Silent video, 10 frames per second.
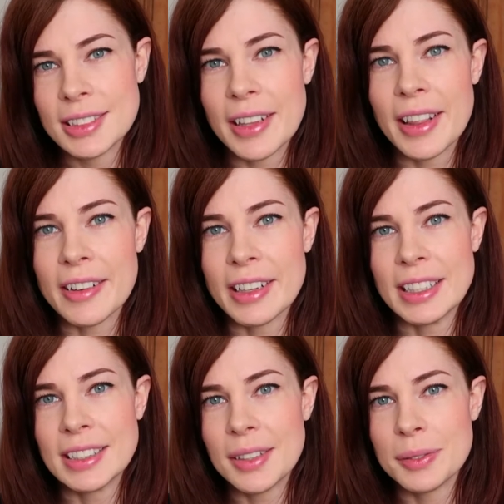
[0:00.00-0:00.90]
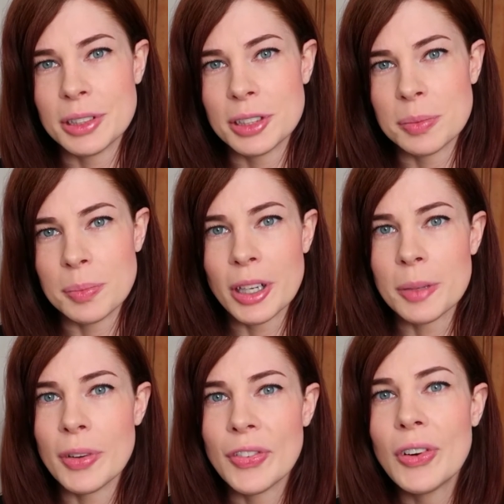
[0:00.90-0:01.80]
So there it is, that was
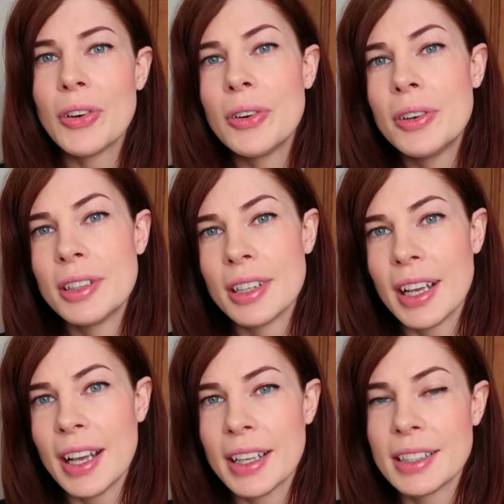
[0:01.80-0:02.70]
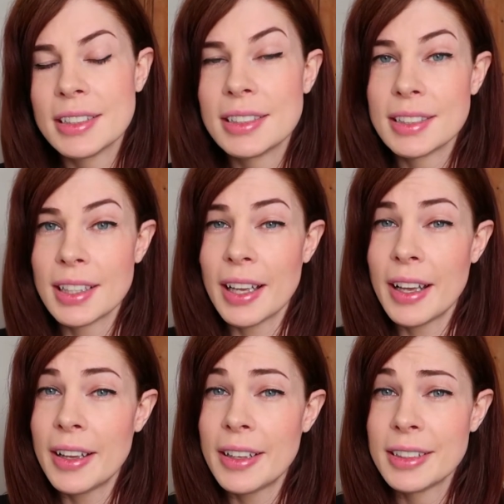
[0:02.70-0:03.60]
my before, and
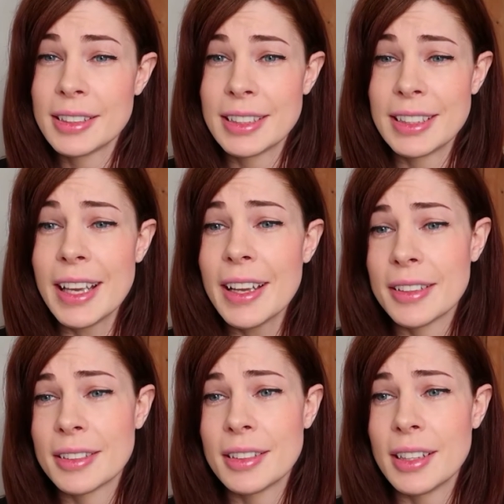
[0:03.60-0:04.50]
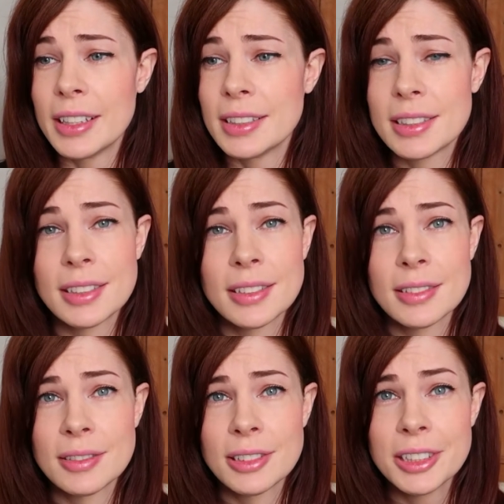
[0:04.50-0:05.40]
yeah, let's
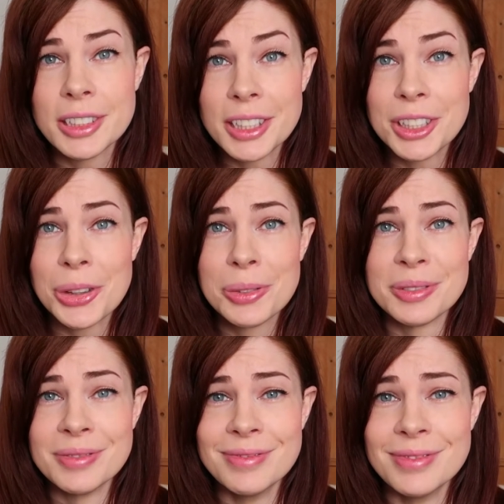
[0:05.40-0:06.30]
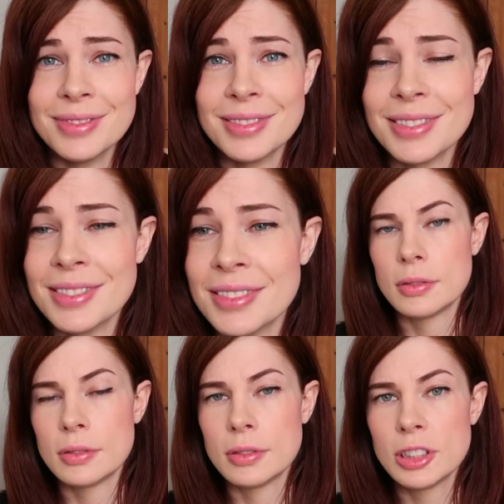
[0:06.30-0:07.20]
continue.
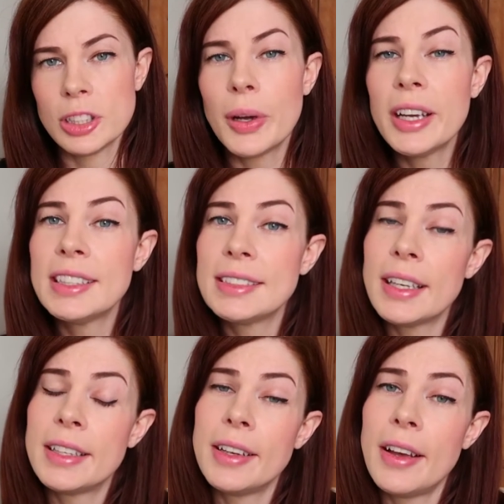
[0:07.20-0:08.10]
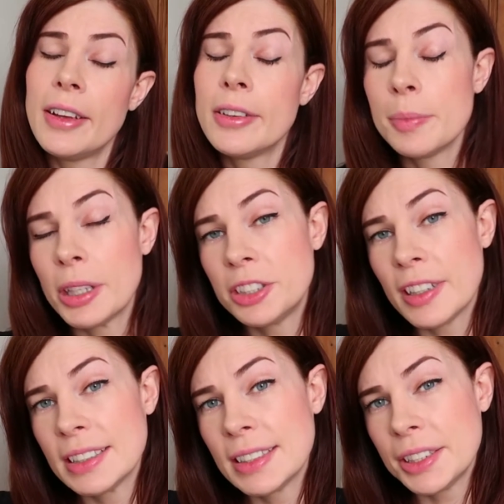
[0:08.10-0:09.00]
So I decided early on in my
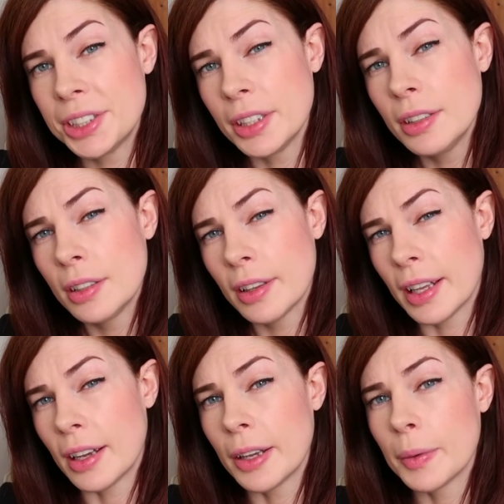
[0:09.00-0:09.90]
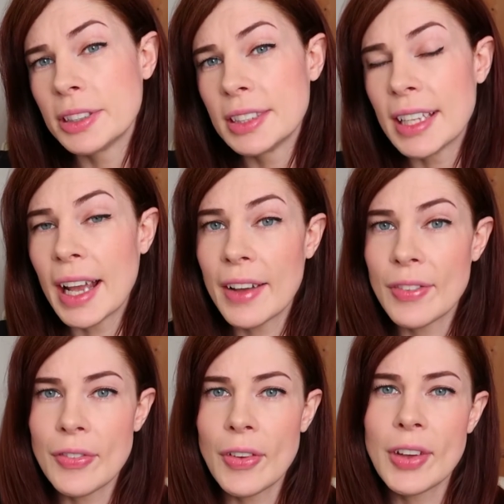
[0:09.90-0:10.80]
transition that I wanted to have
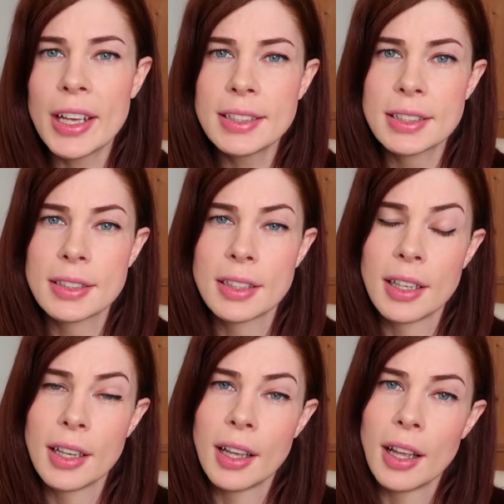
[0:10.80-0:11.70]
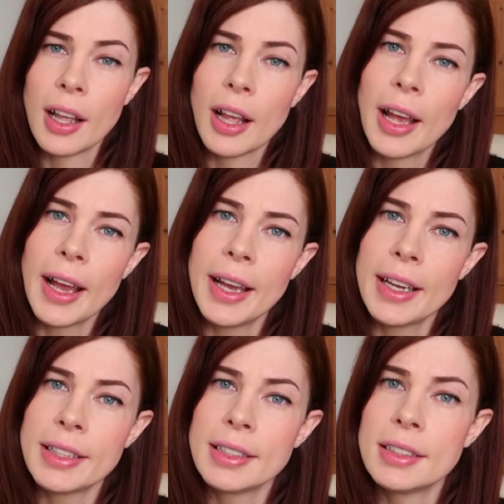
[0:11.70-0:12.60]
FFS,
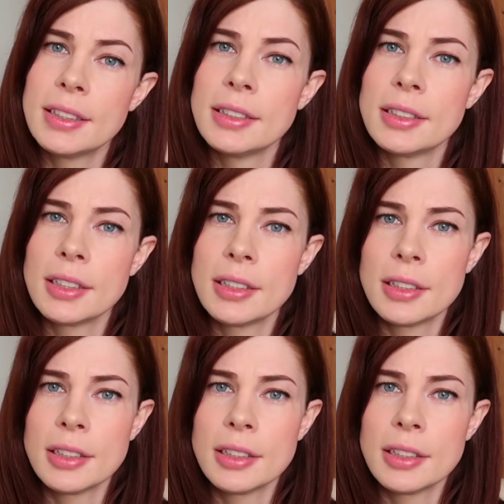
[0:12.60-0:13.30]
and